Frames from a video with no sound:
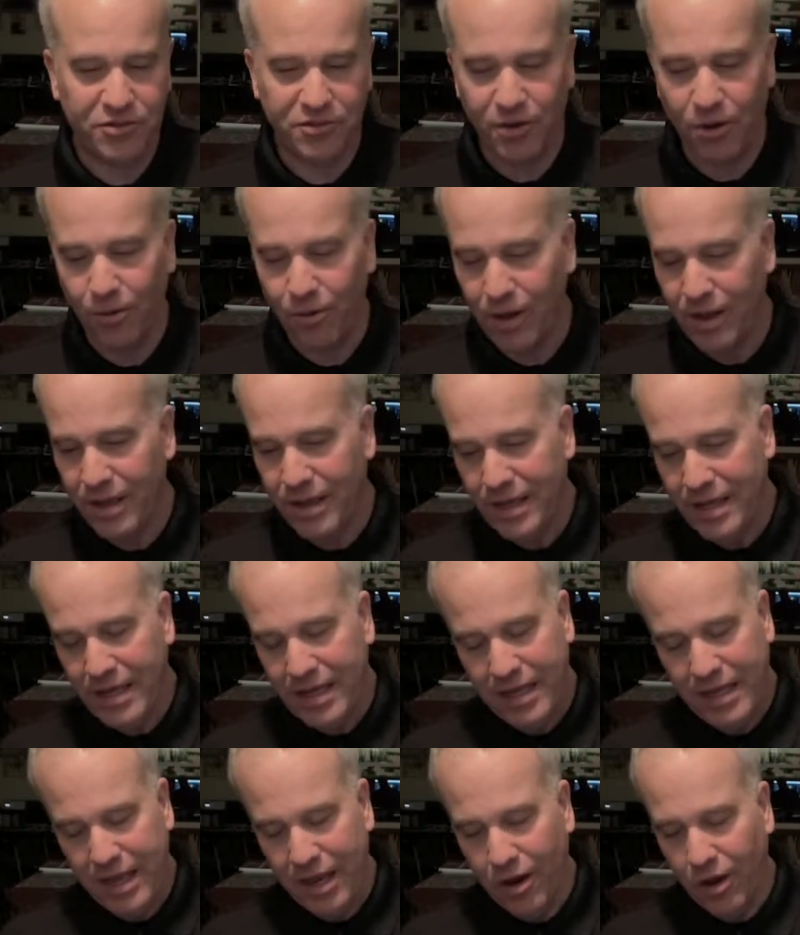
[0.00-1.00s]
So
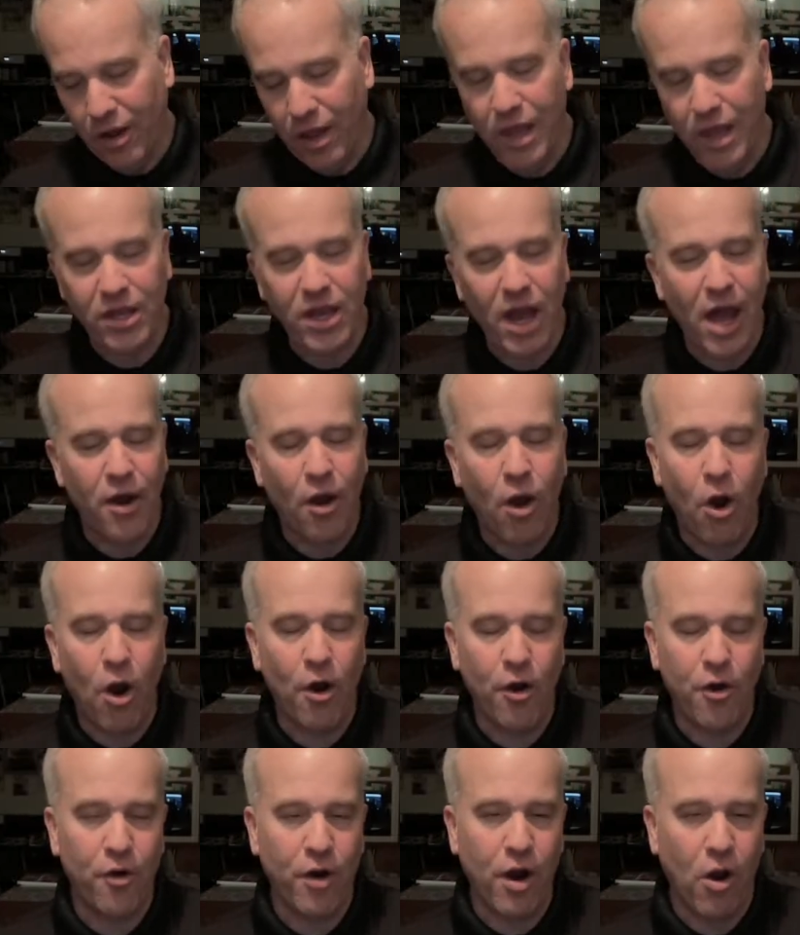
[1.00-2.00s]
it got
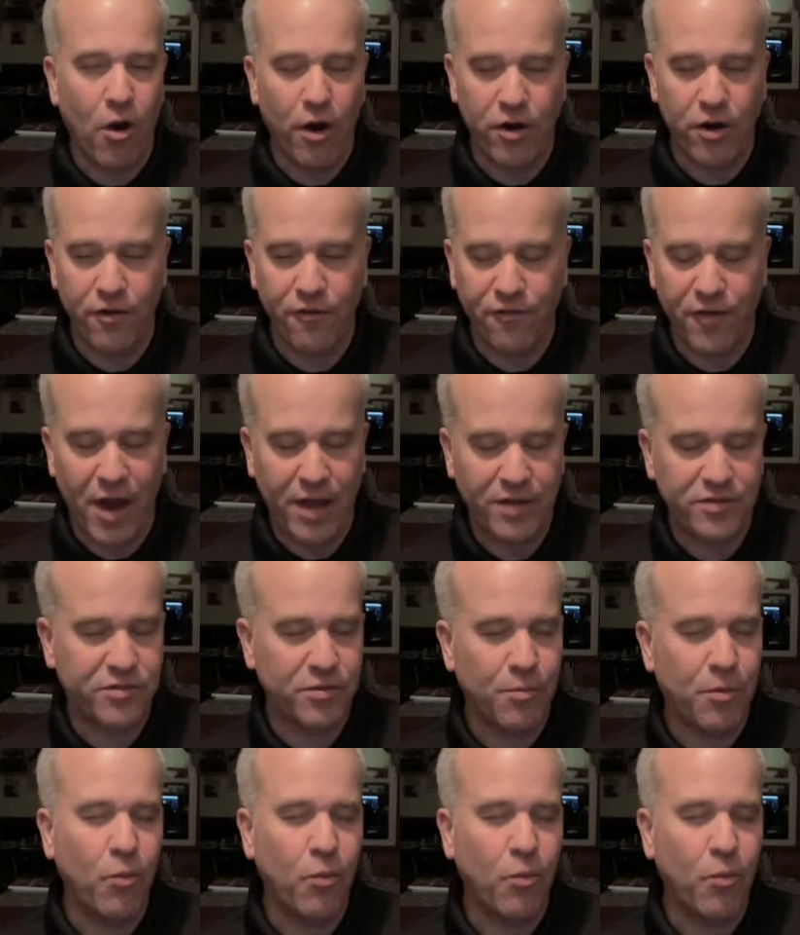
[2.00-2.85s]
harder and harder to find some,